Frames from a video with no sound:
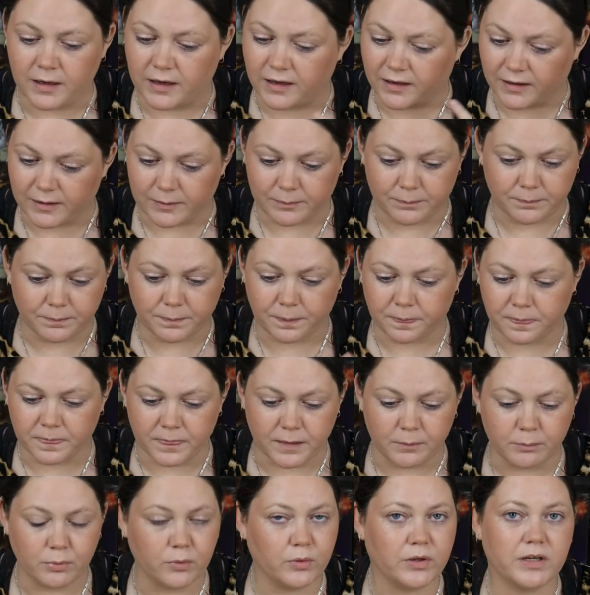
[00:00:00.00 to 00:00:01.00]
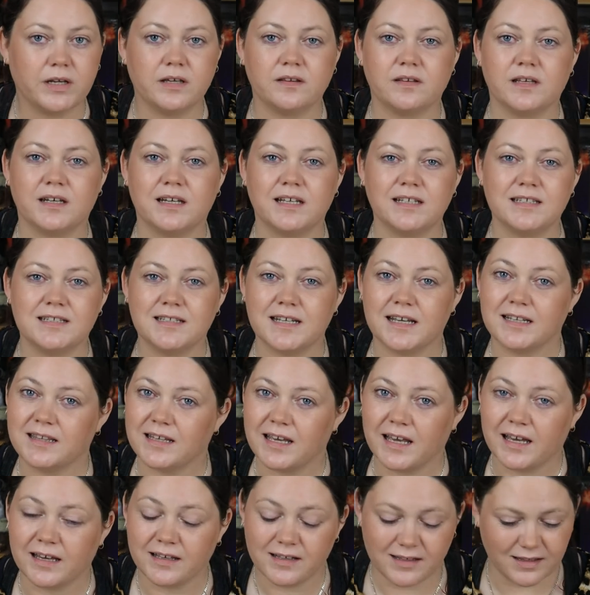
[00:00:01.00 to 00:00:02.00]
the boy is at his
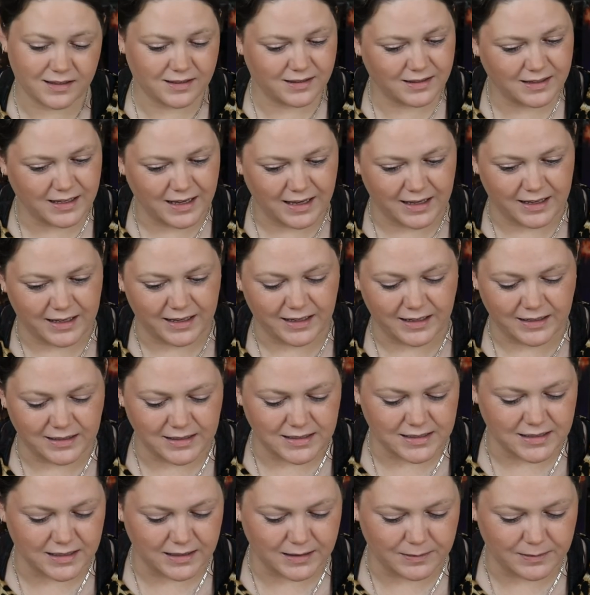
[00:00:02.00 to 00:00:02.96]
dad's house and,